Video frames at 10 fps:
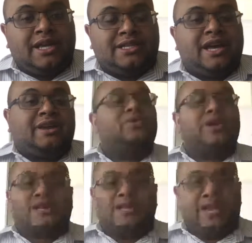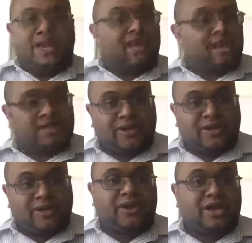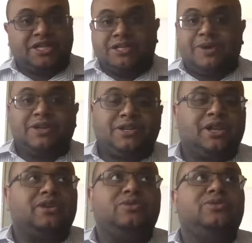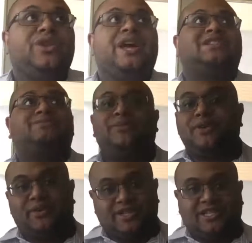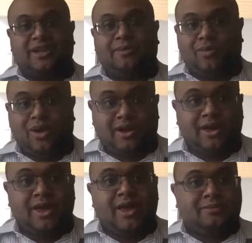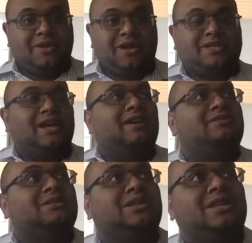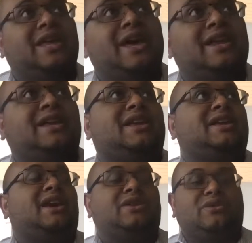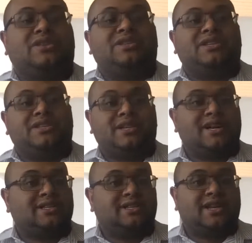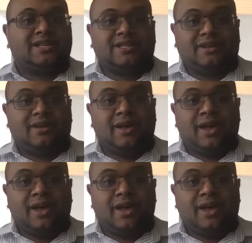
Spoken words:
is not a woman doesn't mean you get to lay your hands on anyone, especially you do not spit on someone, because obviously that not only is disgusting, it's a